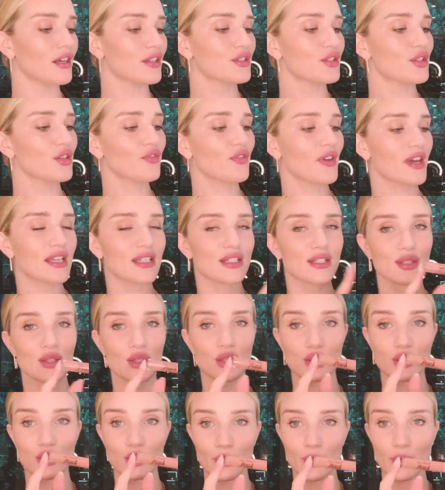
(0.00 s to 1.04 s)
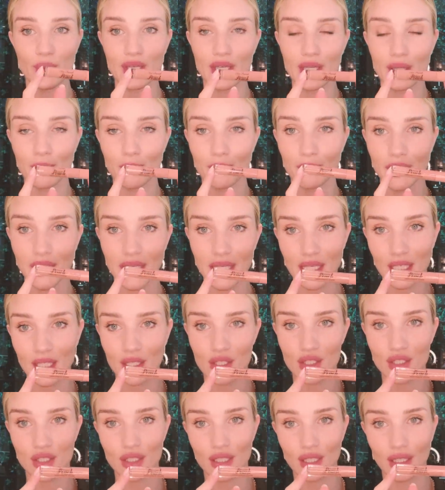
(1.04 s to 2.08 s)
Too Faced Sweet
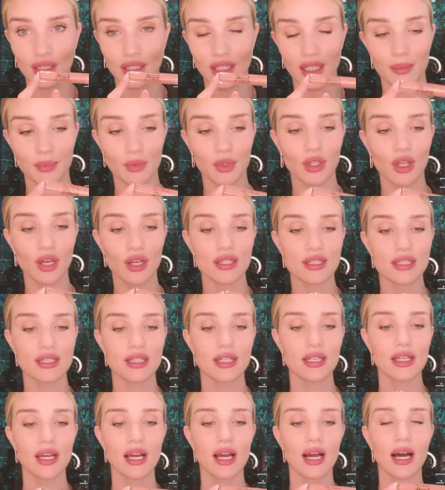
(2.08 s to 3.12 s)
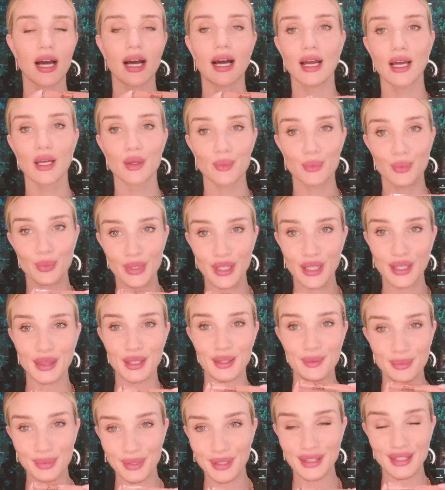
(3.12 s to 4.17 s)
Peach Lip Gloss. I
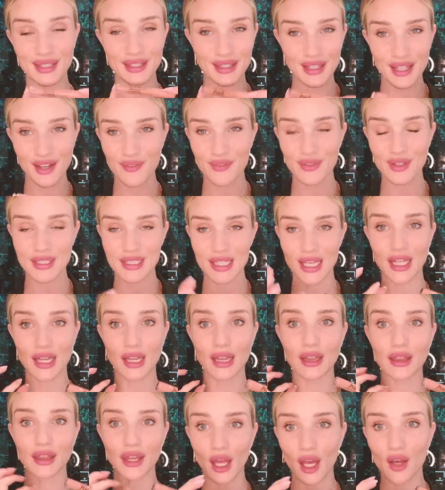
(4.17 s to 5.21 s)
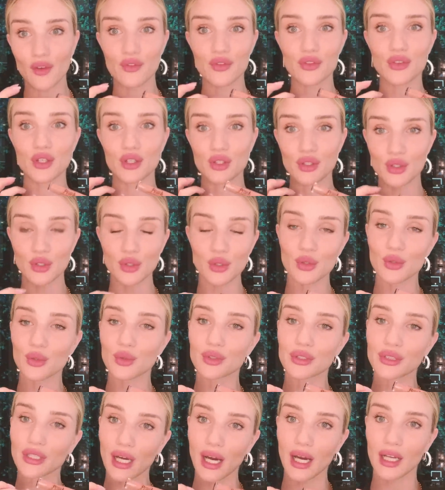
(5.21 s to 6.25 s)
really, really love this. I love the
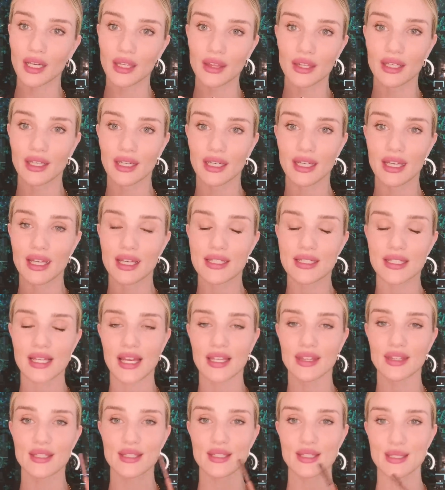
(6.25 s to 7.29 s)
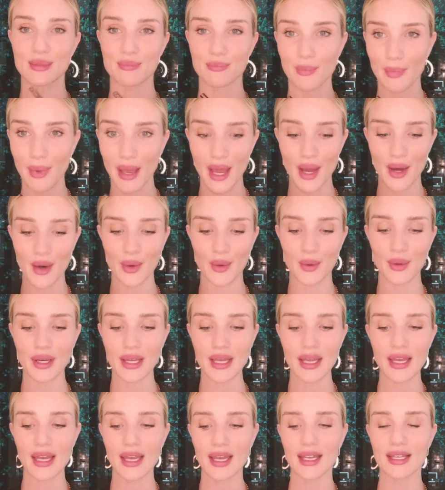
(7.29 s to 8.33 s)
nude color that it is, and the smell
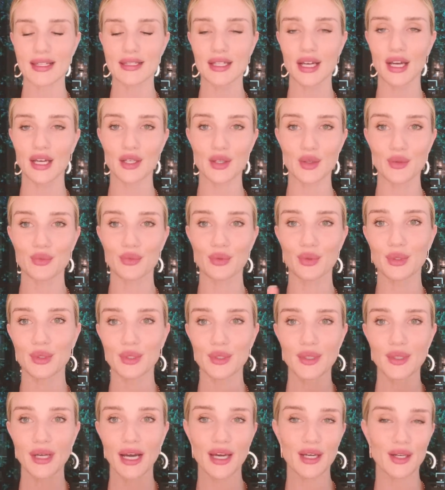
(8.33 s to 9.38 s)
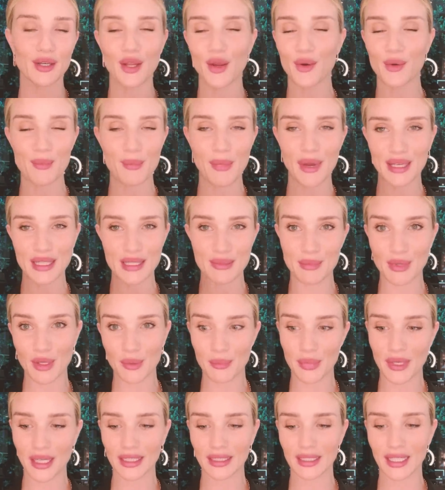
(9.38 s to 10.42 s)
is kind of, I don't know, it reminds me
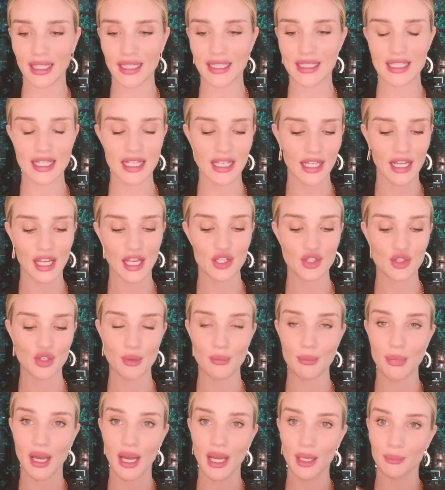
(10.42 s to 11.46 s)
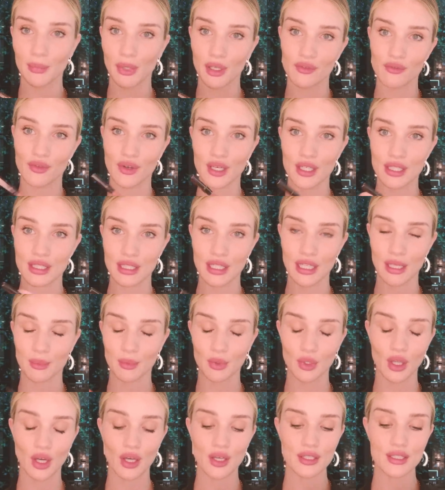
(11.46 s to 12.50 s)
of being like a teenager and buying my first lip
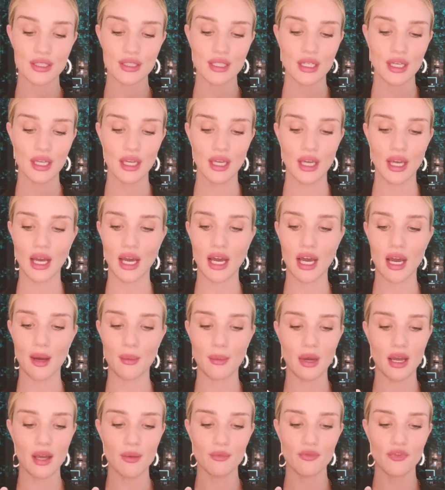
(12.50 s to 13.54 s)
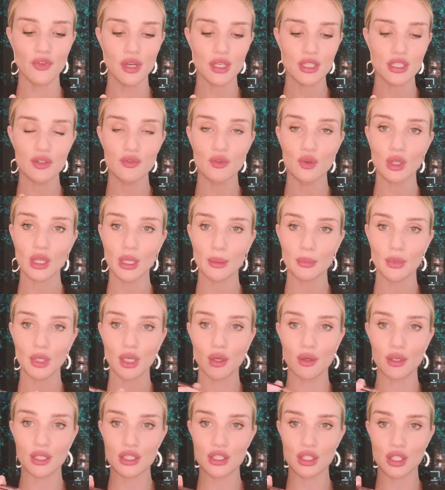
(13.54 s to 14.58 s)
gloss. And first of all, I'm
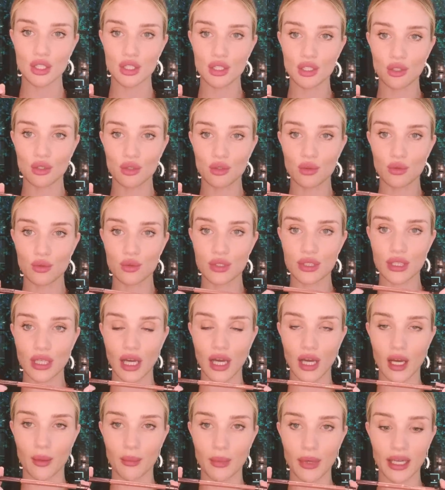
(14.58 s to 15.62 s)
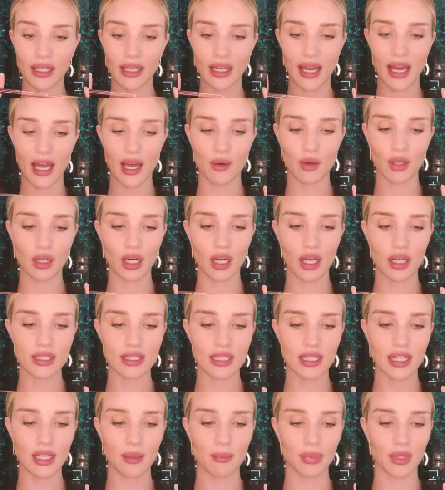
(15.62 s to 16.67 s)
going to use an
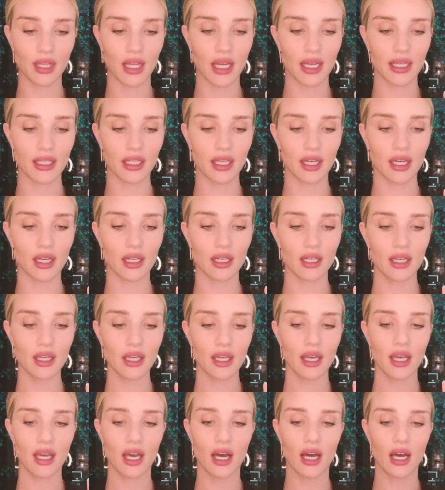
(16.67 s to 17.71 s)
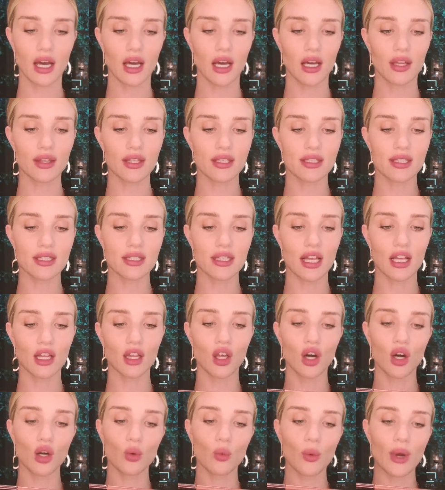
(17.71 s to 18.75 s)
Hourglass lip liner. This is their
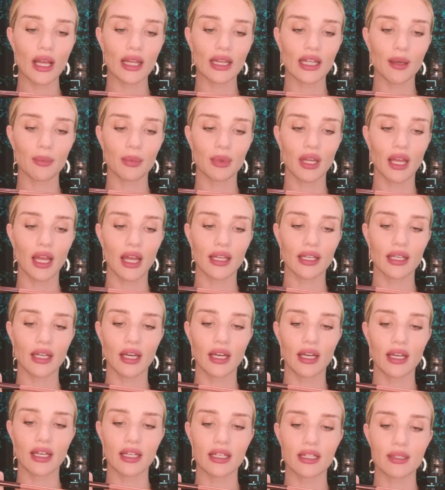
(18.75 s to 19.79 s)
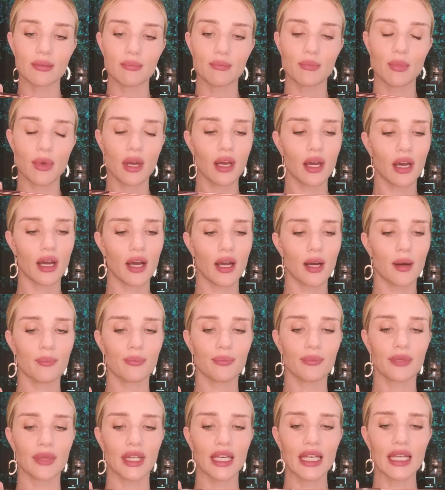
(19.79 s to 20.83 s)
Longwear lip liner
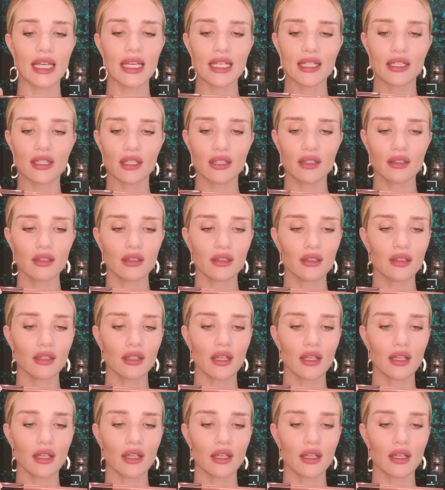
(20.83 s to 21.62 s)
in Eden.